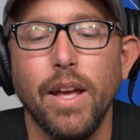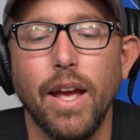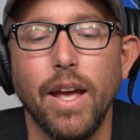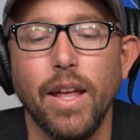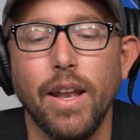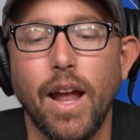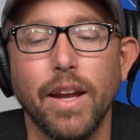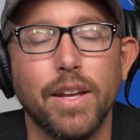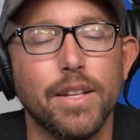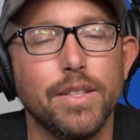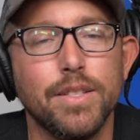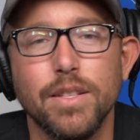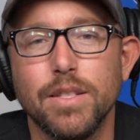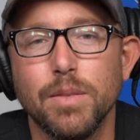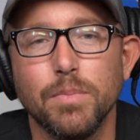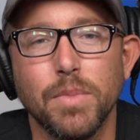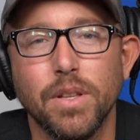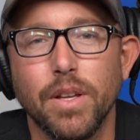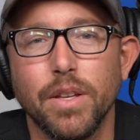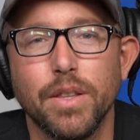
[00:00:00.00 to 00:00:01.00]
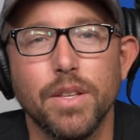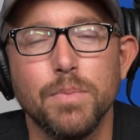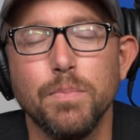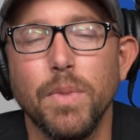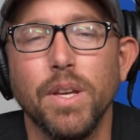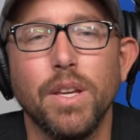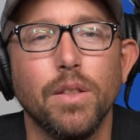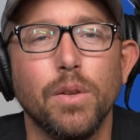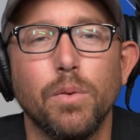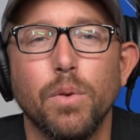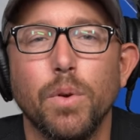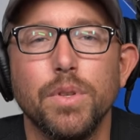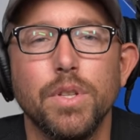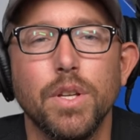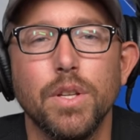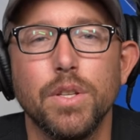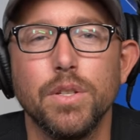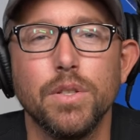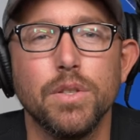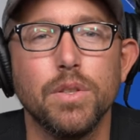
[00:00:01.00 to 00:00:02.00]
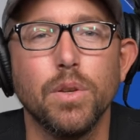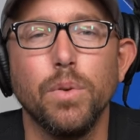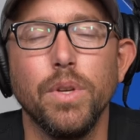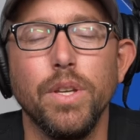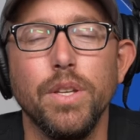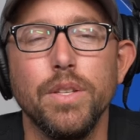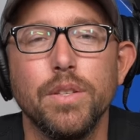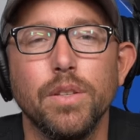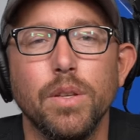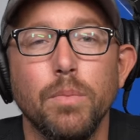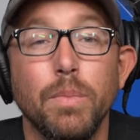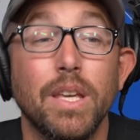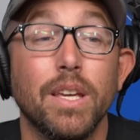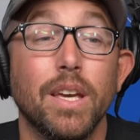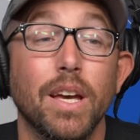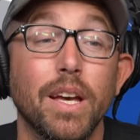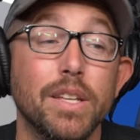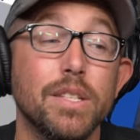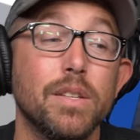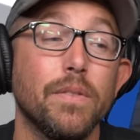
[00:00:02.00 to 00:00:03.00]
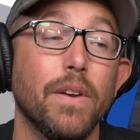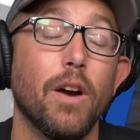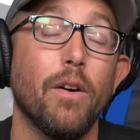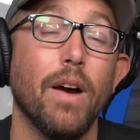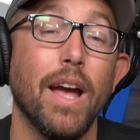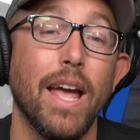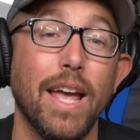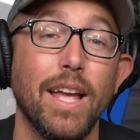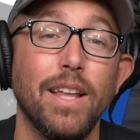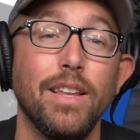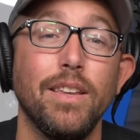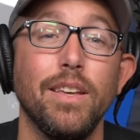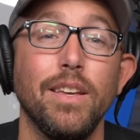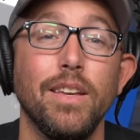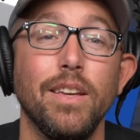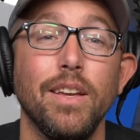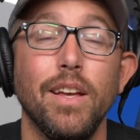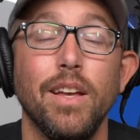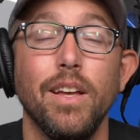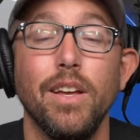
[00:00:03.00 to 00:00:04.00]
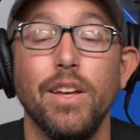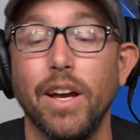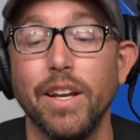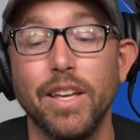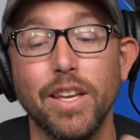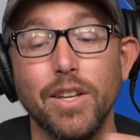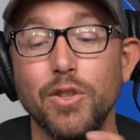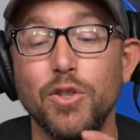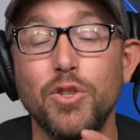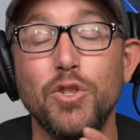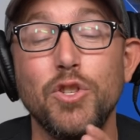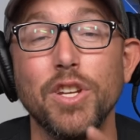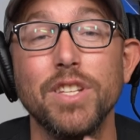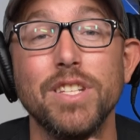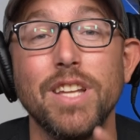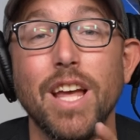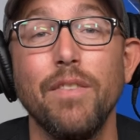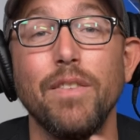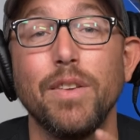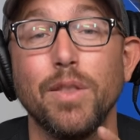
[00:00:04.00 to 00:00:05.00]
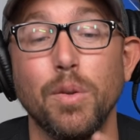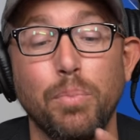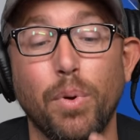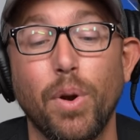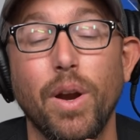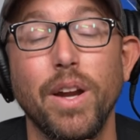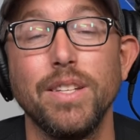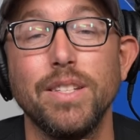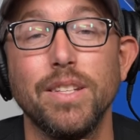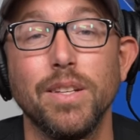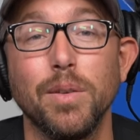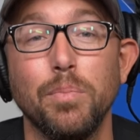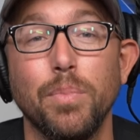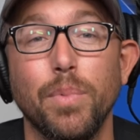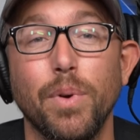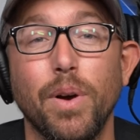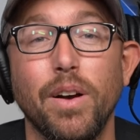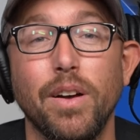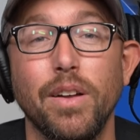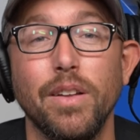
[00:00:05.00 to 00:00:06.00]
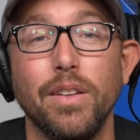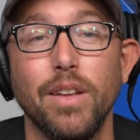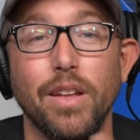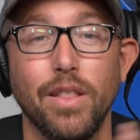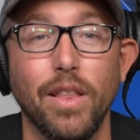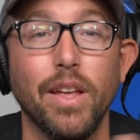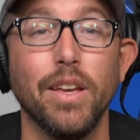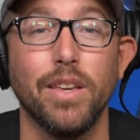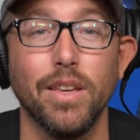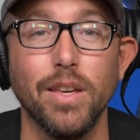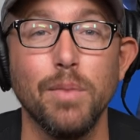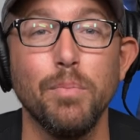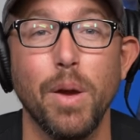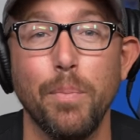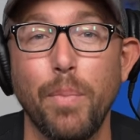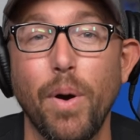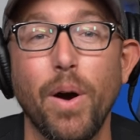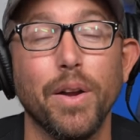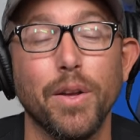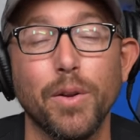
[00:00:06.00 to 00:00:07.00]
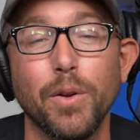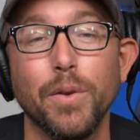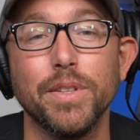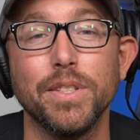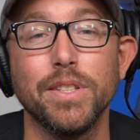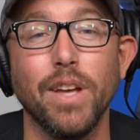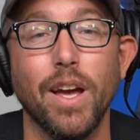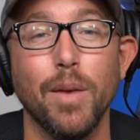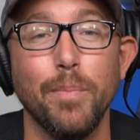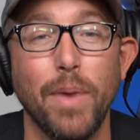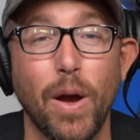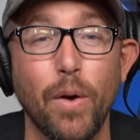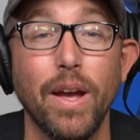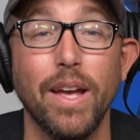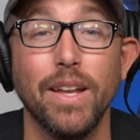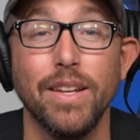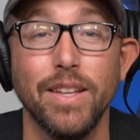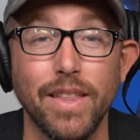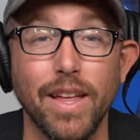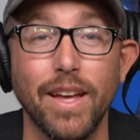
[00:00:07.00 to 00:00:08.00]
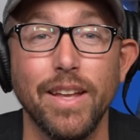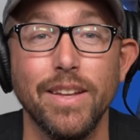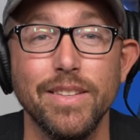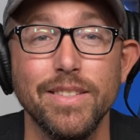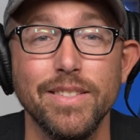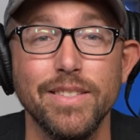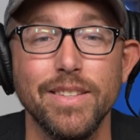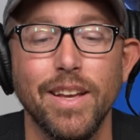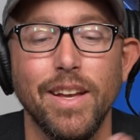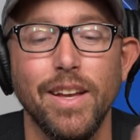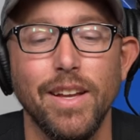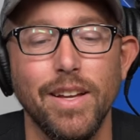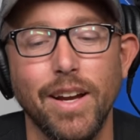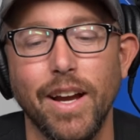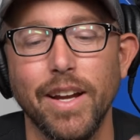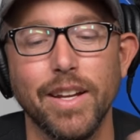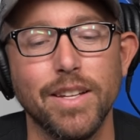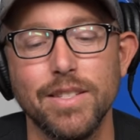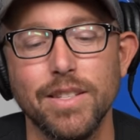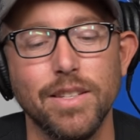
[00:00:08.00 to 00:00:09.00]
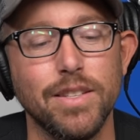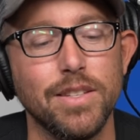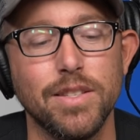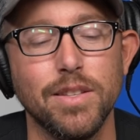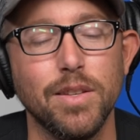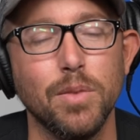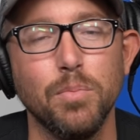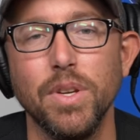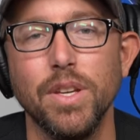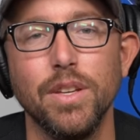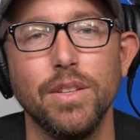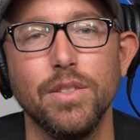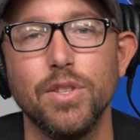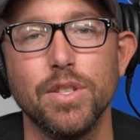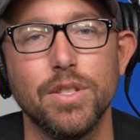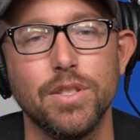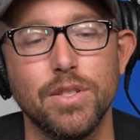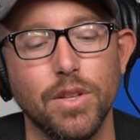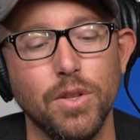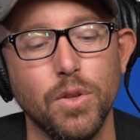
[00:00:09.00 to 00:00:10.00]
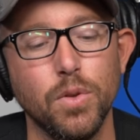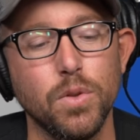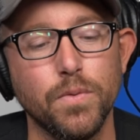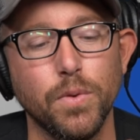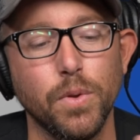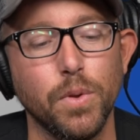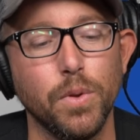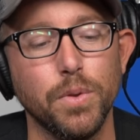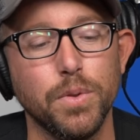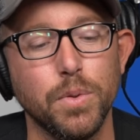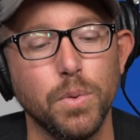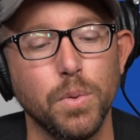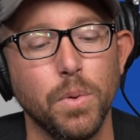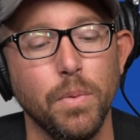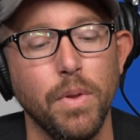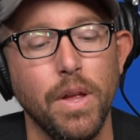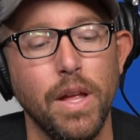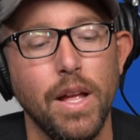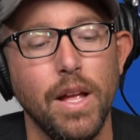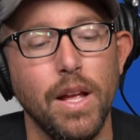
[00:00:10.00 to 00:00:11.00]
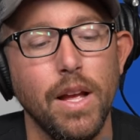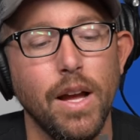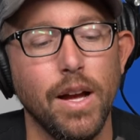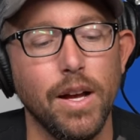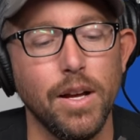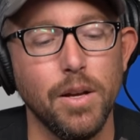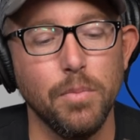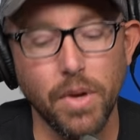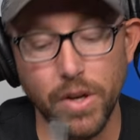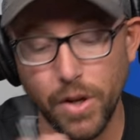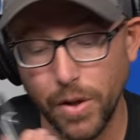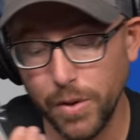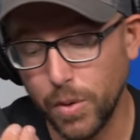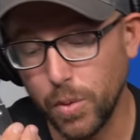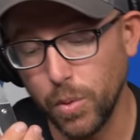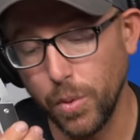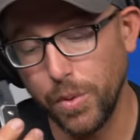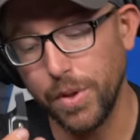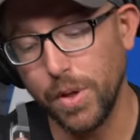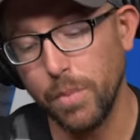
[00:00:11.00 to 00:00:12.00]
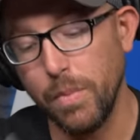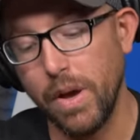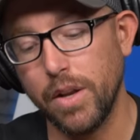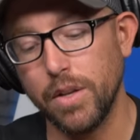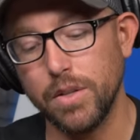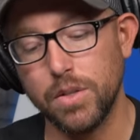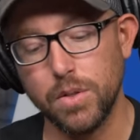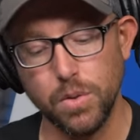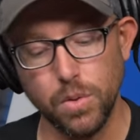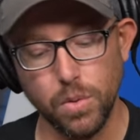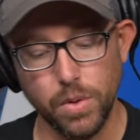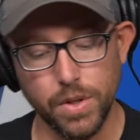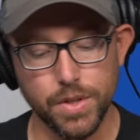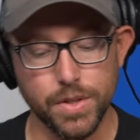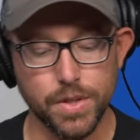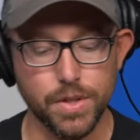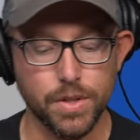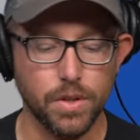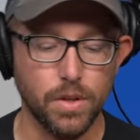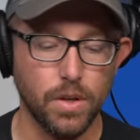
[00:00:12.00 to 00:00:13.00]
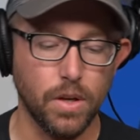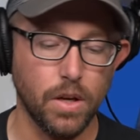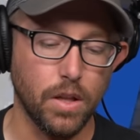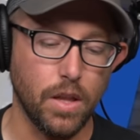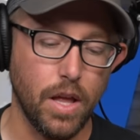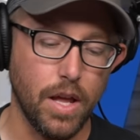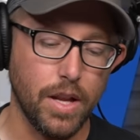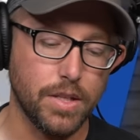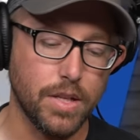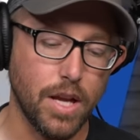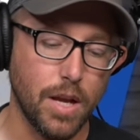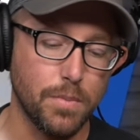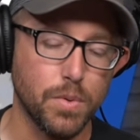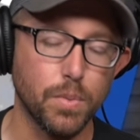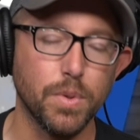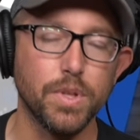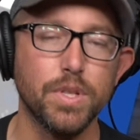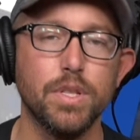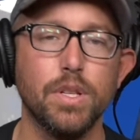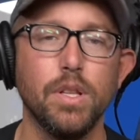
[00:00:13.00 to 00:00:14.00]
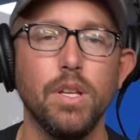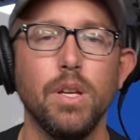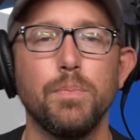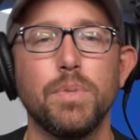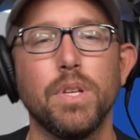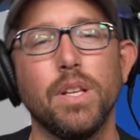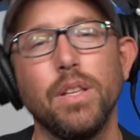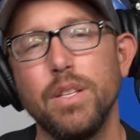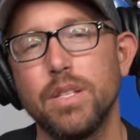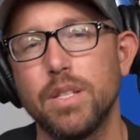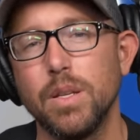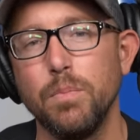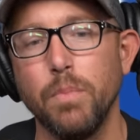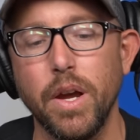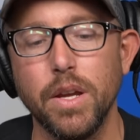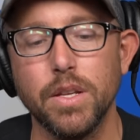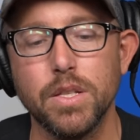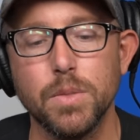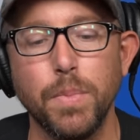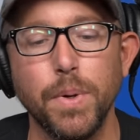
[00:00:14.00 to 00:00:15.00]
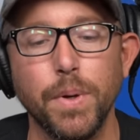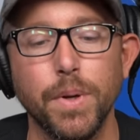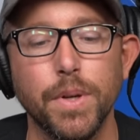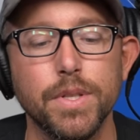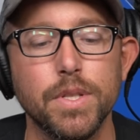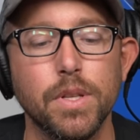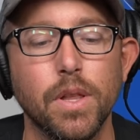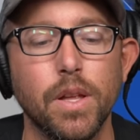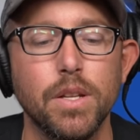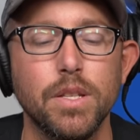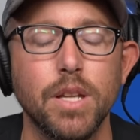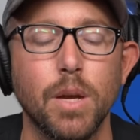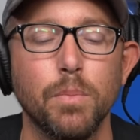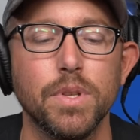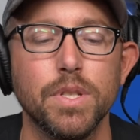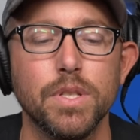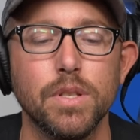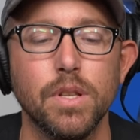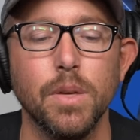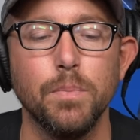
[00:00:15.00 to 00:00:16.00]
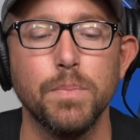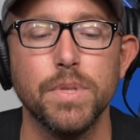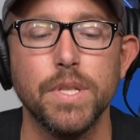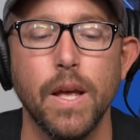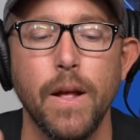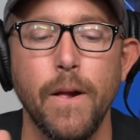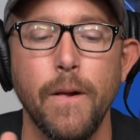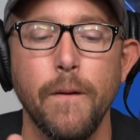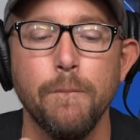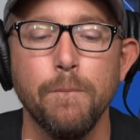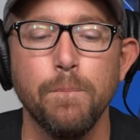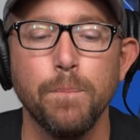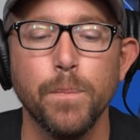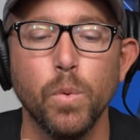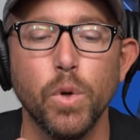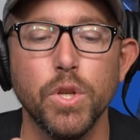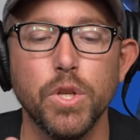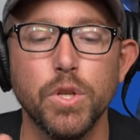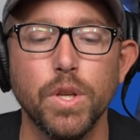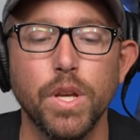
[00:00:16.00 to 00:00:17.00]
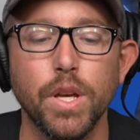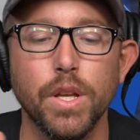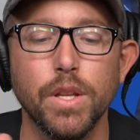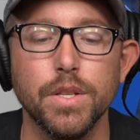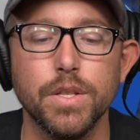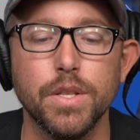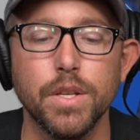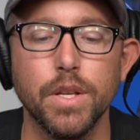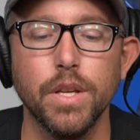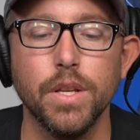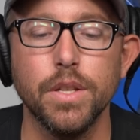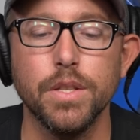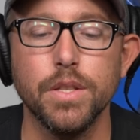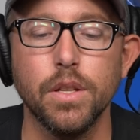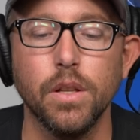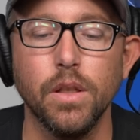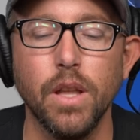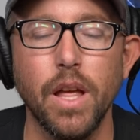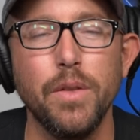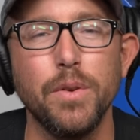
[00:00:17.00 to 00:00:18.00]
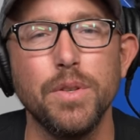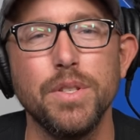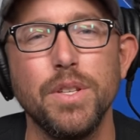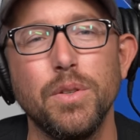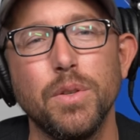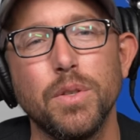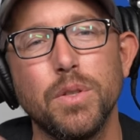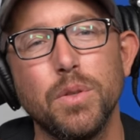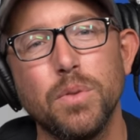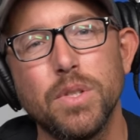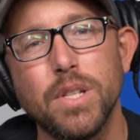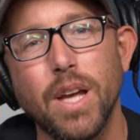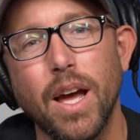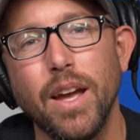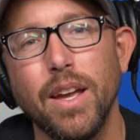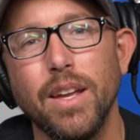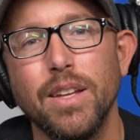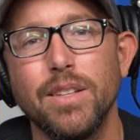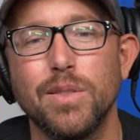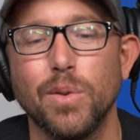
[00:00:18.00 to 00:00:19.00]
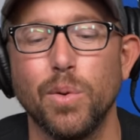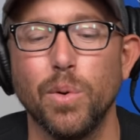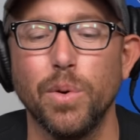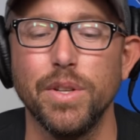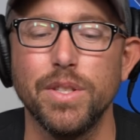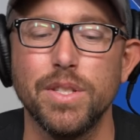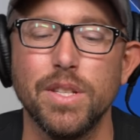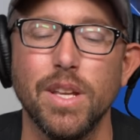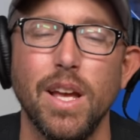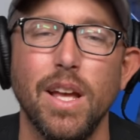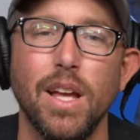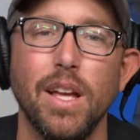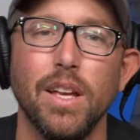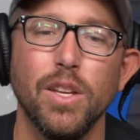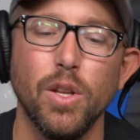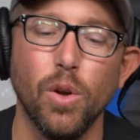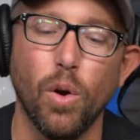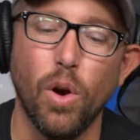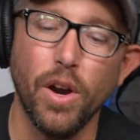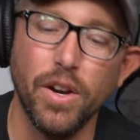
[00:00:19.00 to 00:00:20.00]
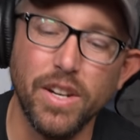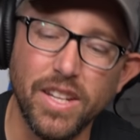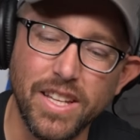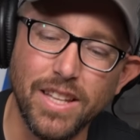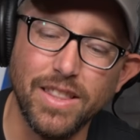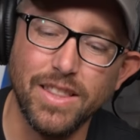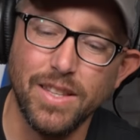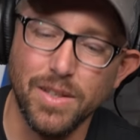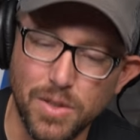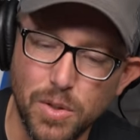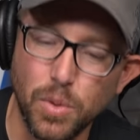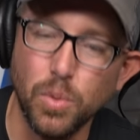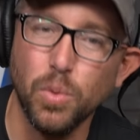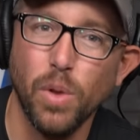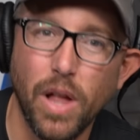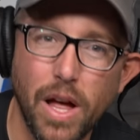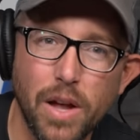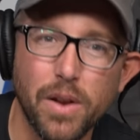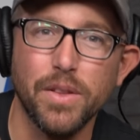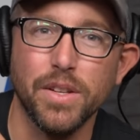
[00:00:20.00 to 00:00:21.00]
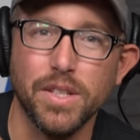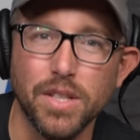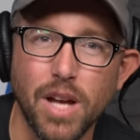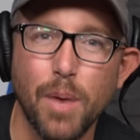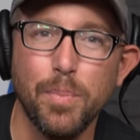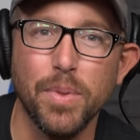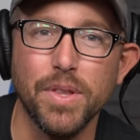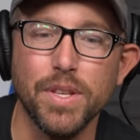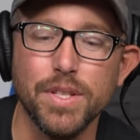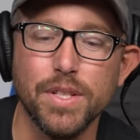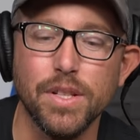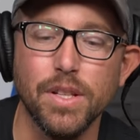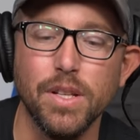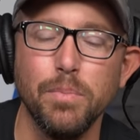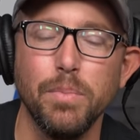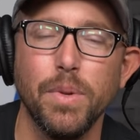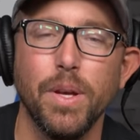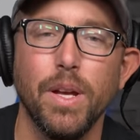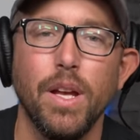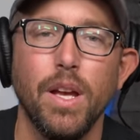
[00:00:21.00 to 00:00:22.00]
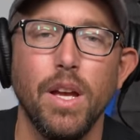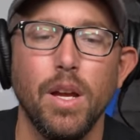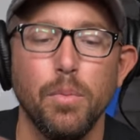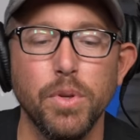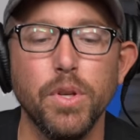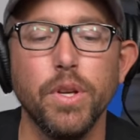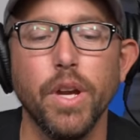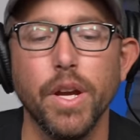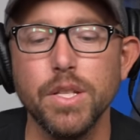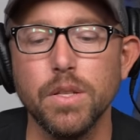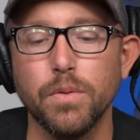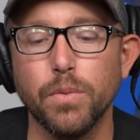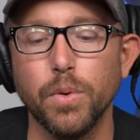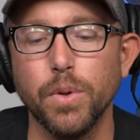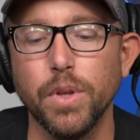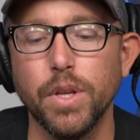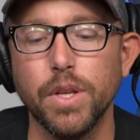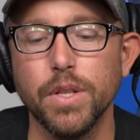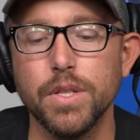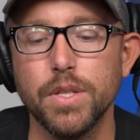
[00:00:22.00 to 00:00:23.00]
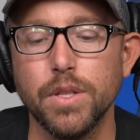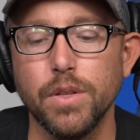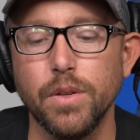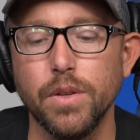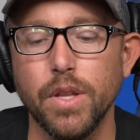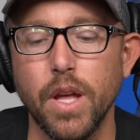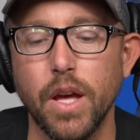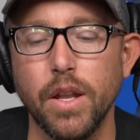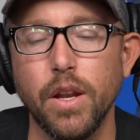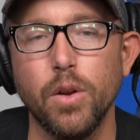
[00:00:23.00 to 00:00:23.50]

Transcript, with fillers: And I could see something like this making the rotation so easily because of how handy, again, just having the pry tip on, like in my pocket all the time, how handy that is. I could see this thing being just a useful little tool. Um, another cool thing about it too is a lot of times with slips, at least in my experience, a lot of time with slips, what you get is, is the leather's either too tight or it's you know hard to get the tool out of the top of the slip. But you guys have really considered that.